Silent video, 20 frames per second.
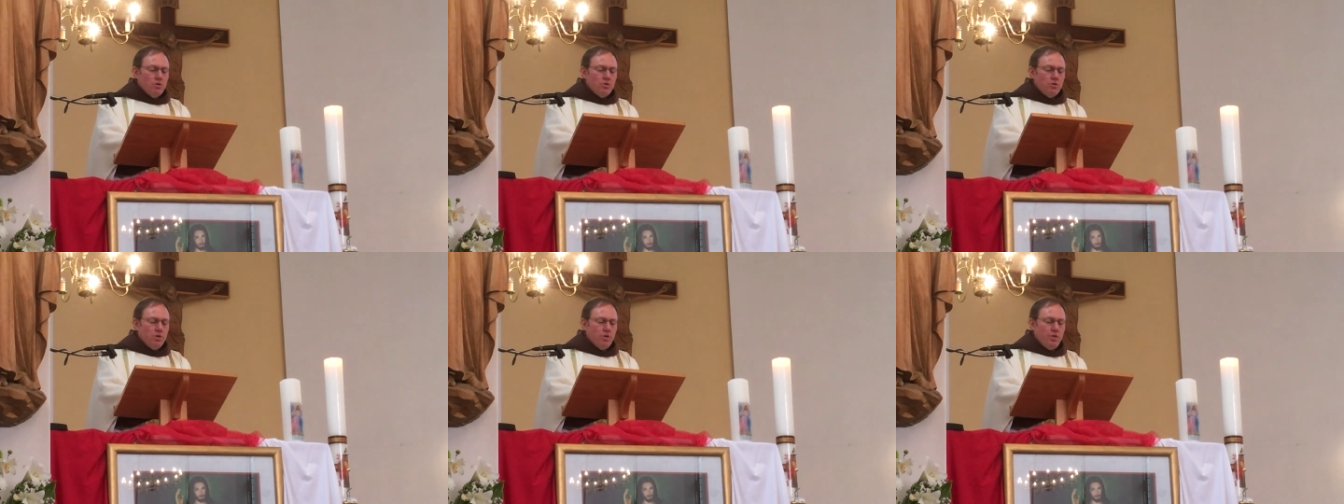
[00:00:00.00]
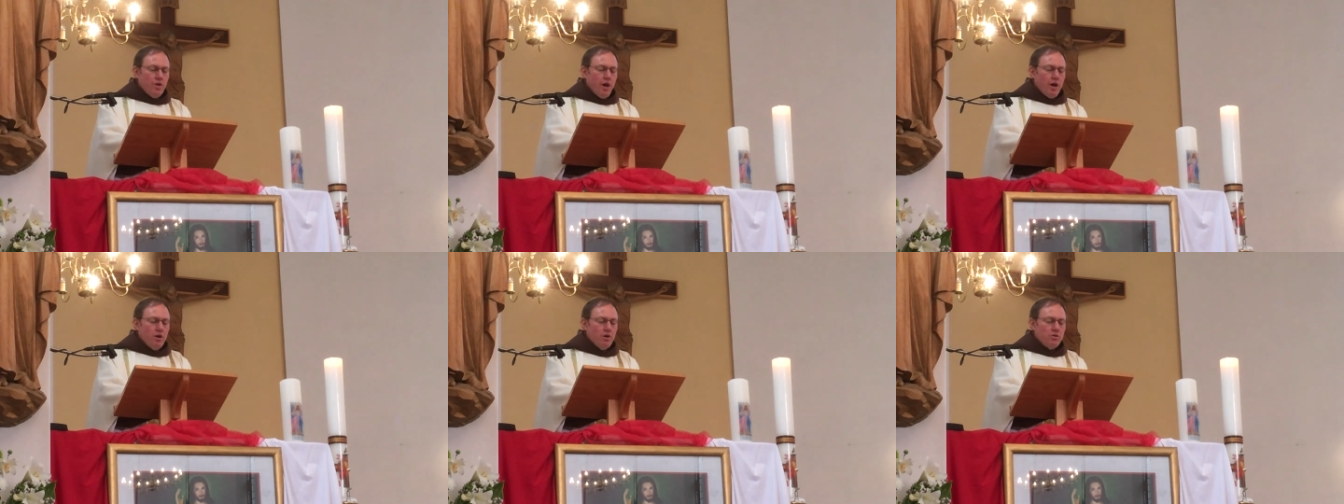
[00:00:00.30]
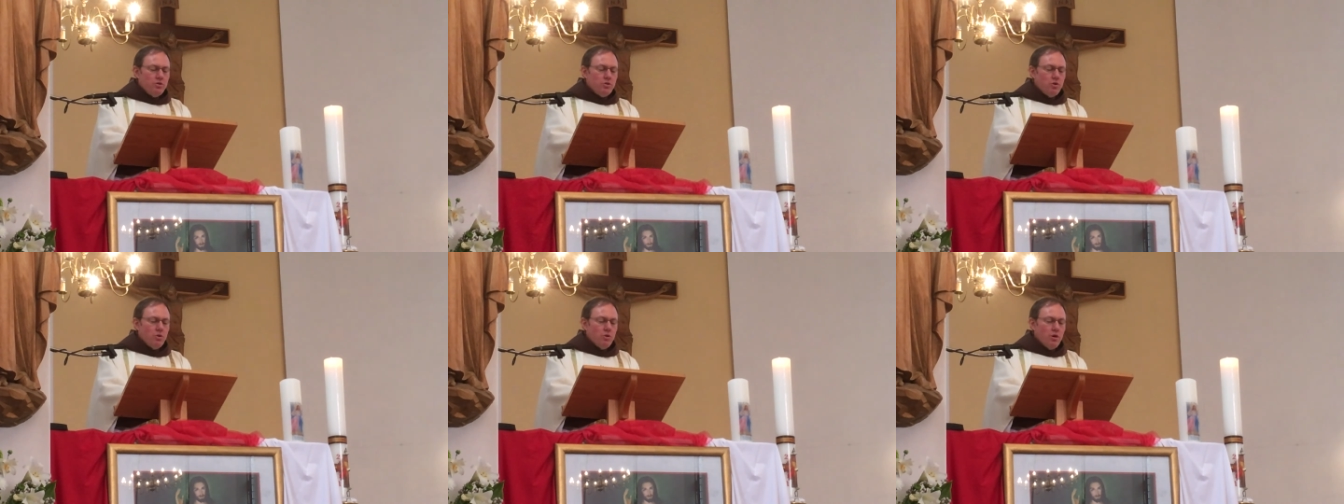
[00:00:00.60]
to
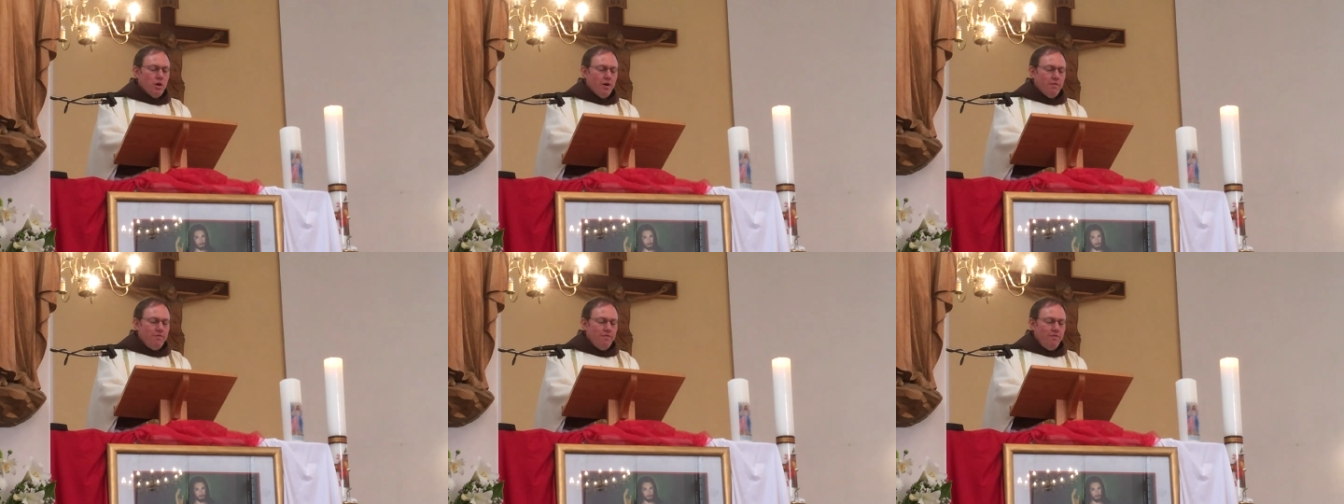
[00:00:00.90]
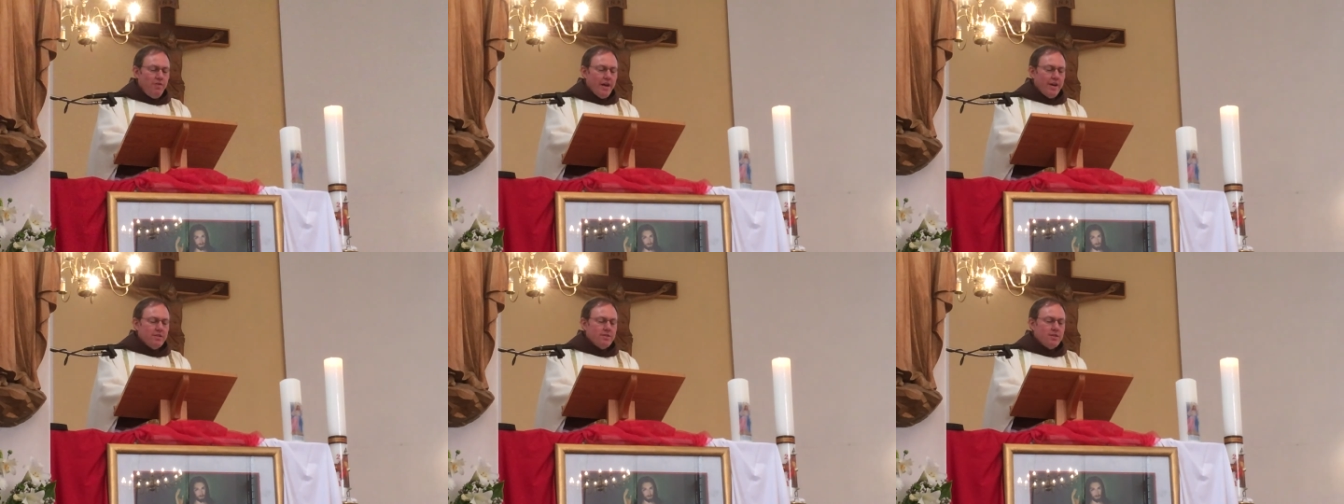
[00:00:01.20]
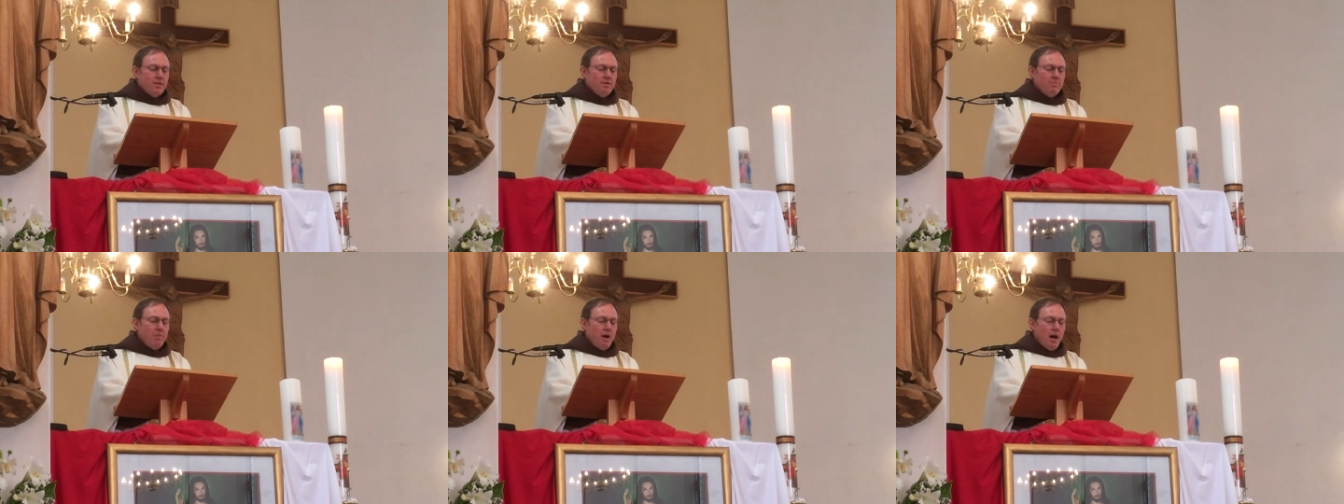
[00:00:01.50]
those who are
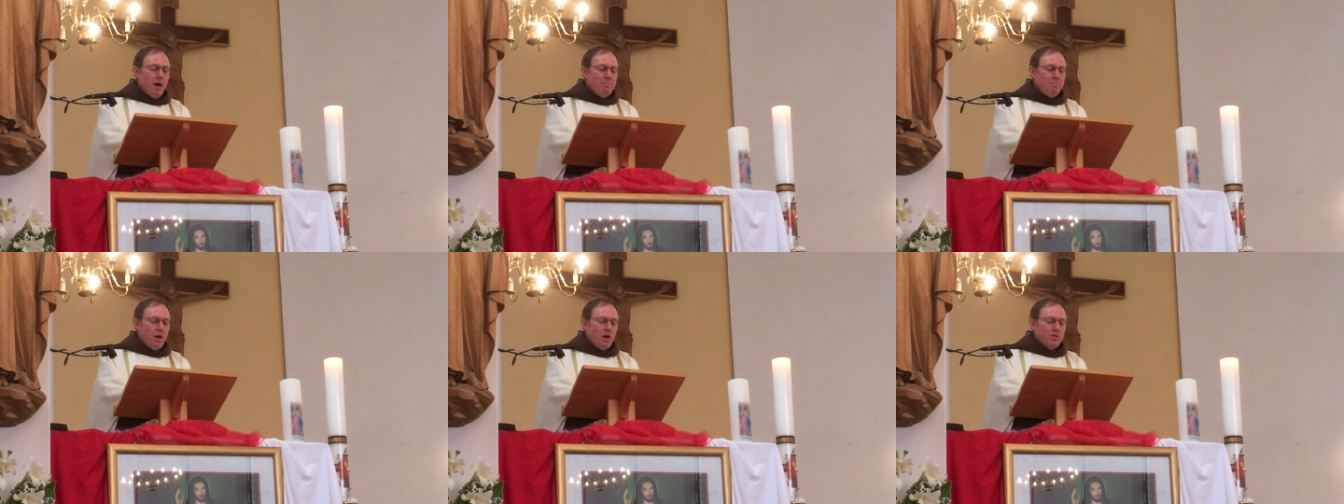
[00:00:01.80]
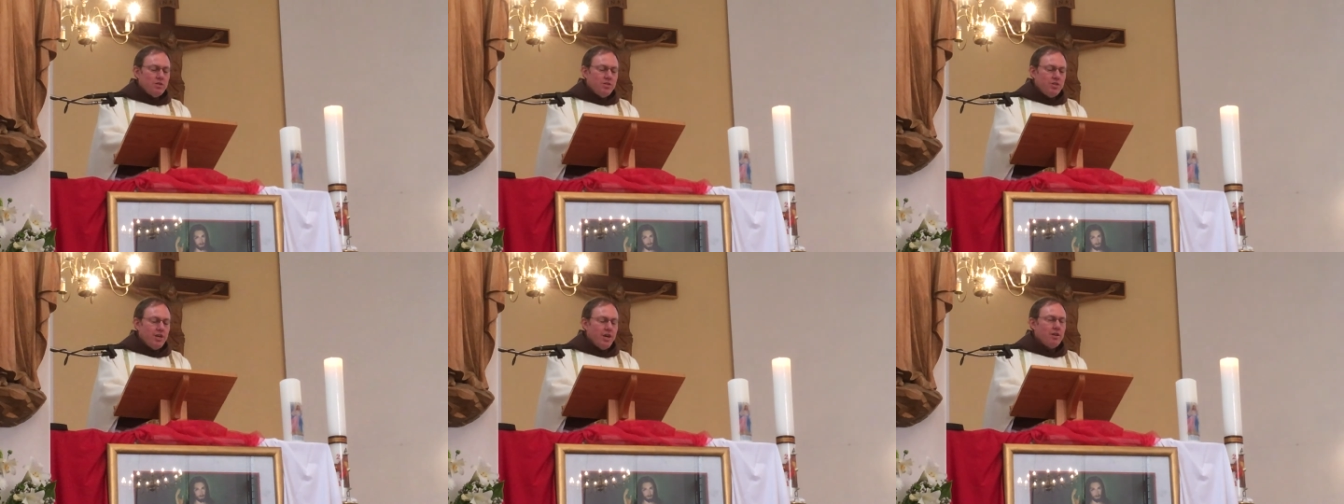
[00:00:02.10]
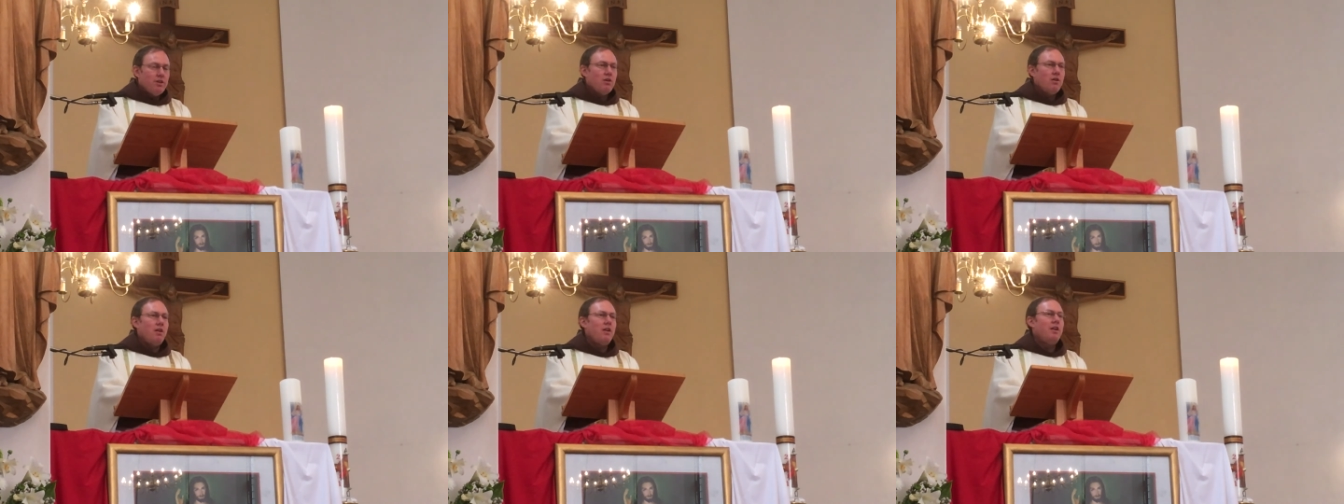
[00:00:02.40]
afflicted by a
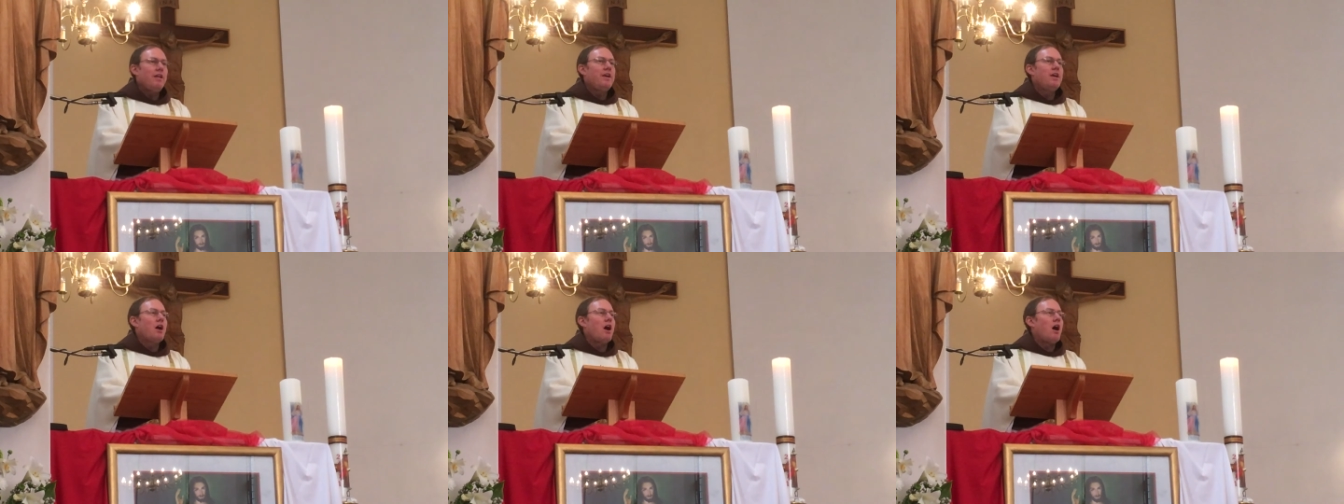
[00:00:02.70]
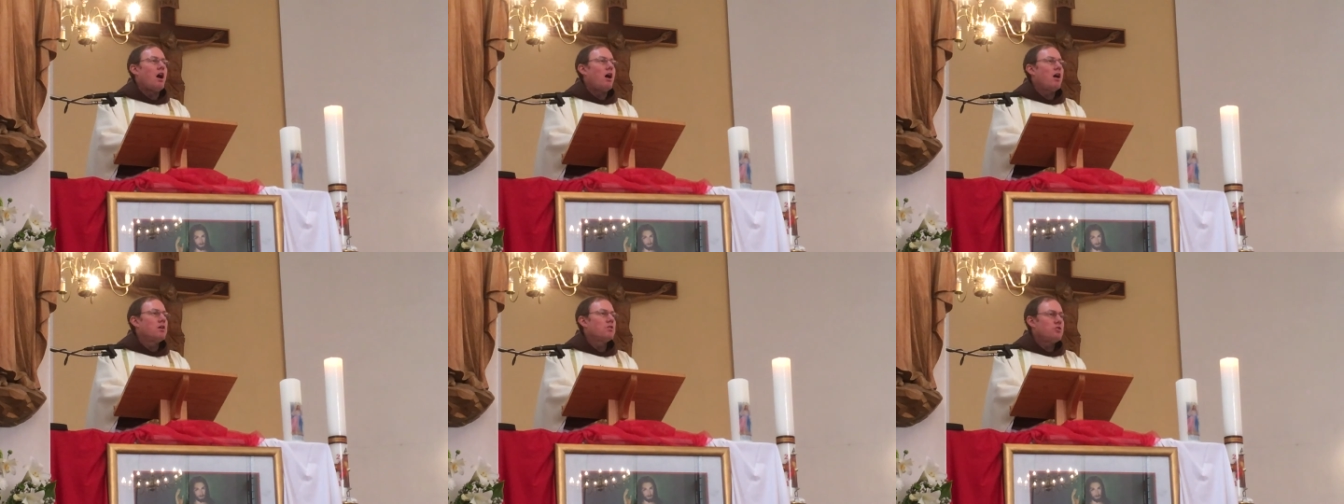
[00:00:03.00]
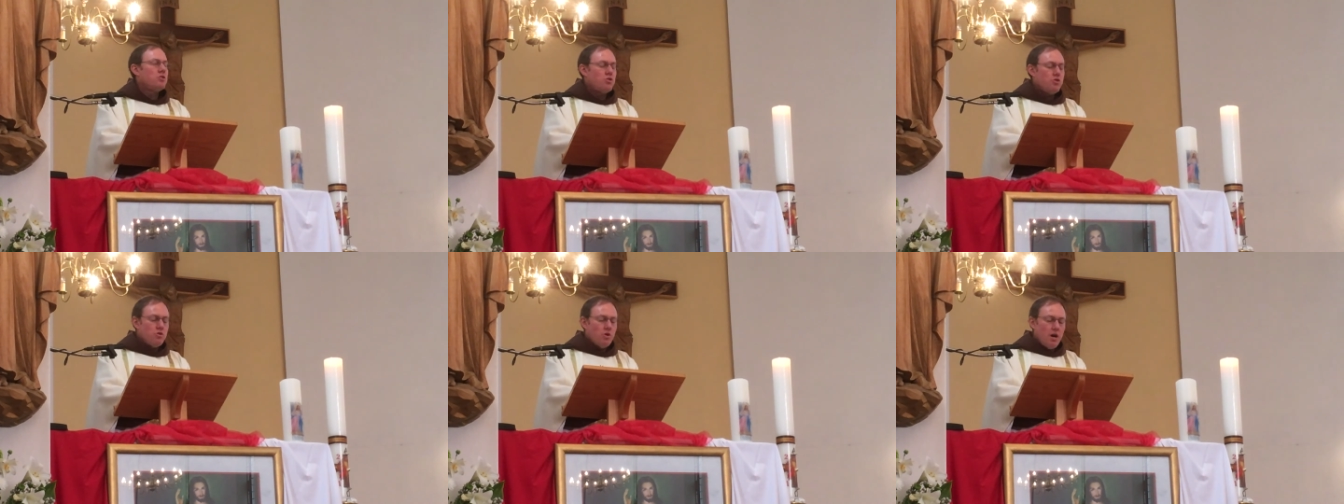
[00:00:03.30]
particularly
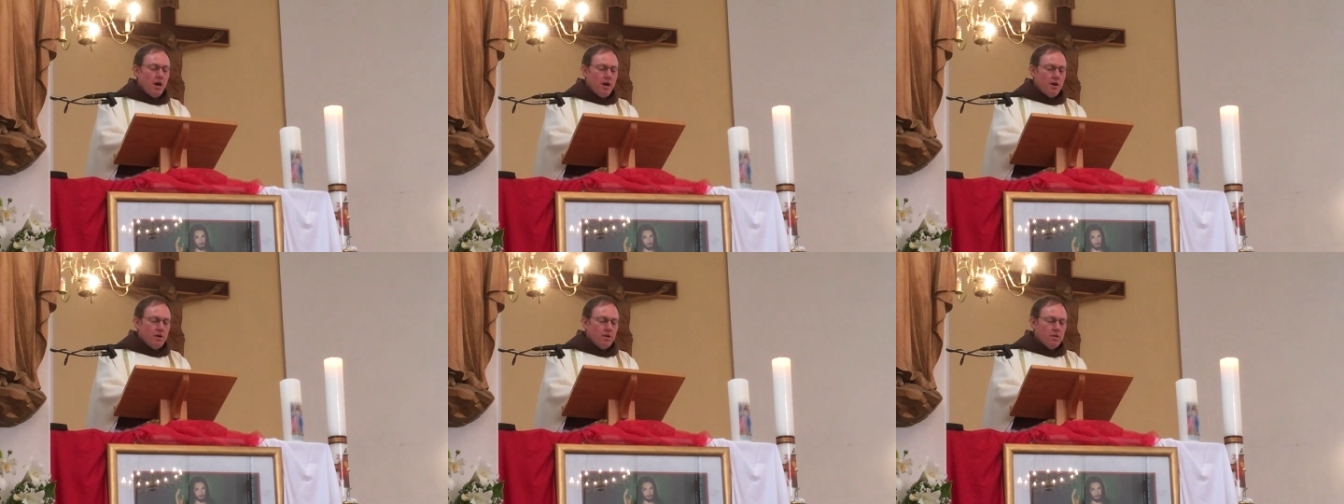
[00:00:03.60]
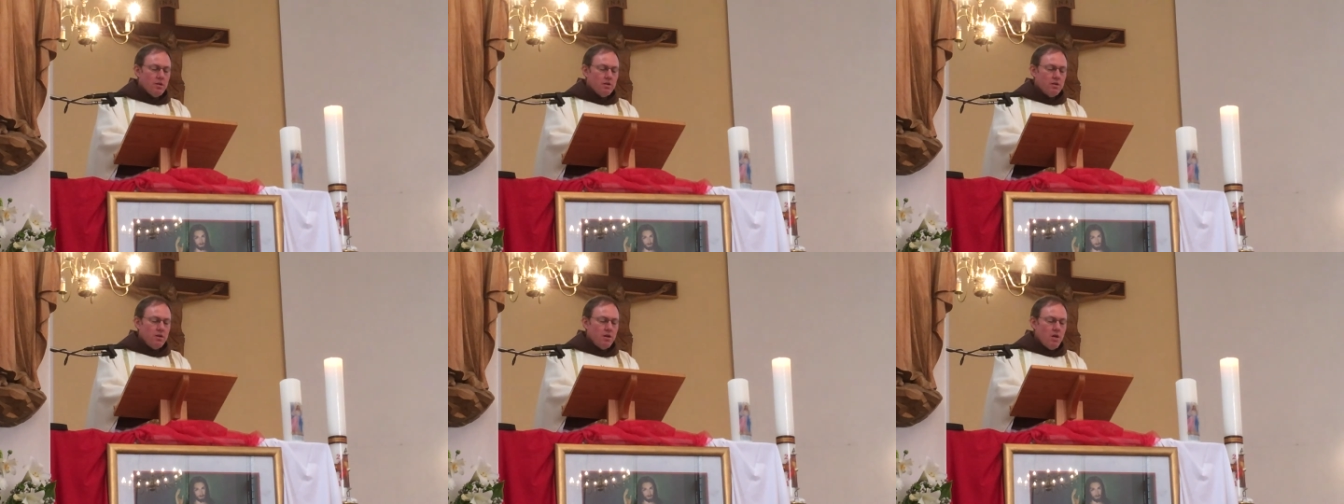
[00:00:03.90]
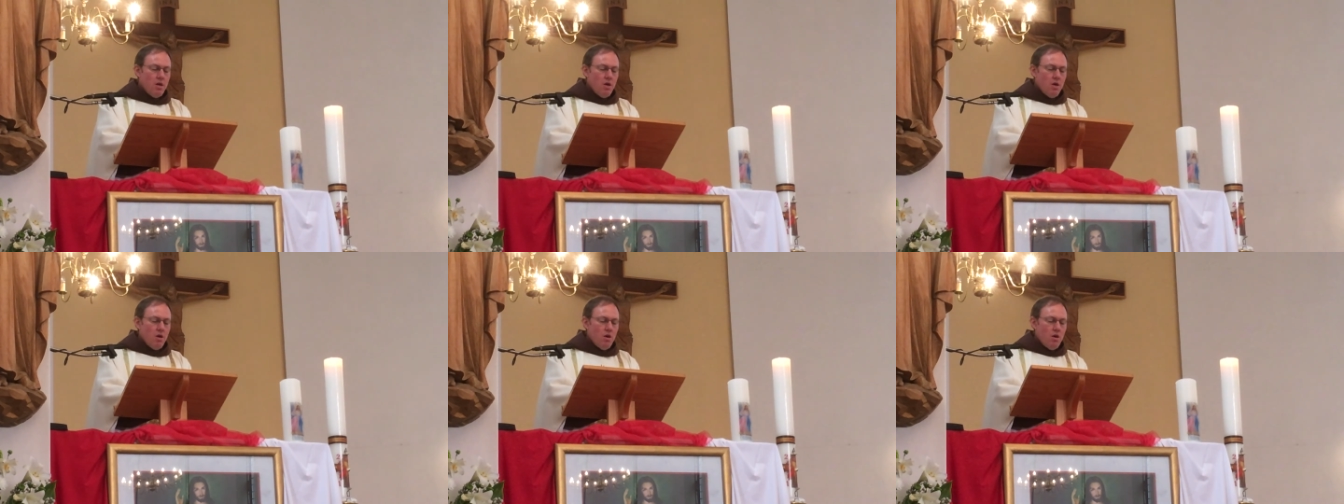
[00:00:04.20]
harsh trial